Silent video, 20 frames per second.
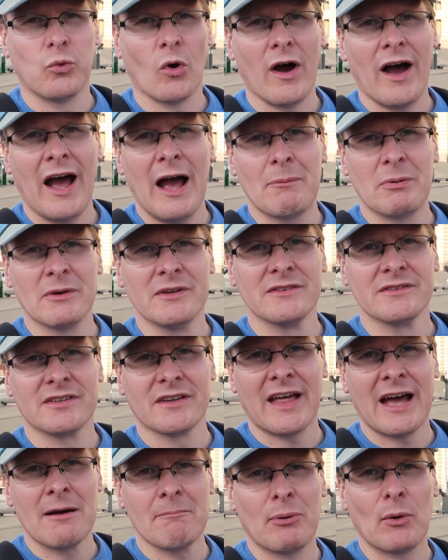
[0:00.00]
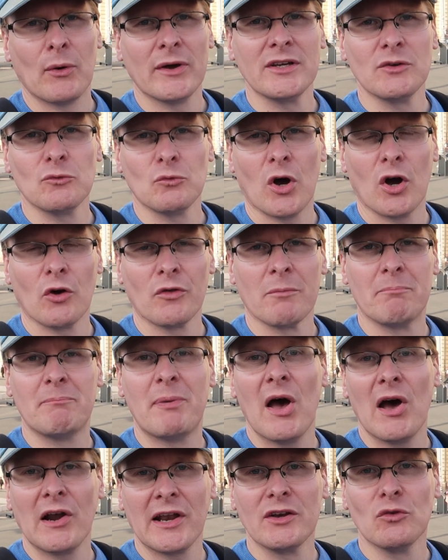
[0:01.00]
What happened at that point? Well, the
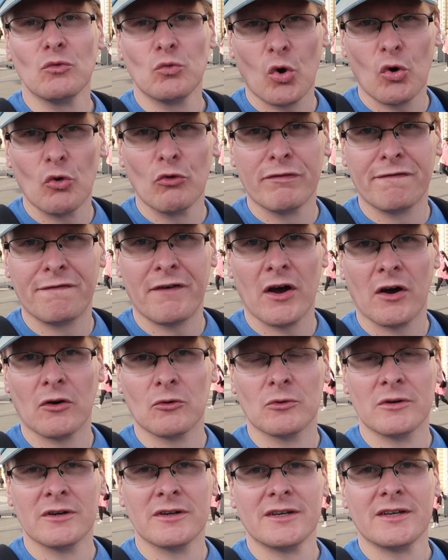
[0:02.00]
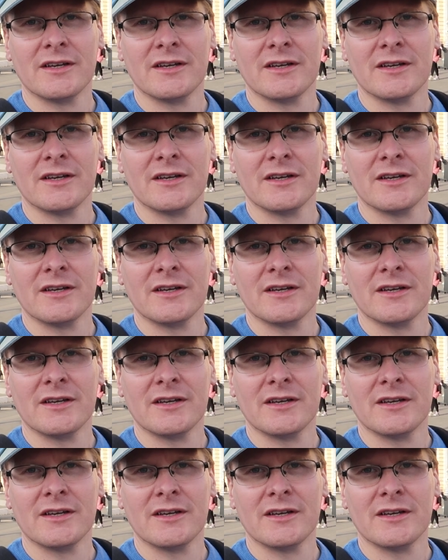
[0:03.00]
Berlin Wall fell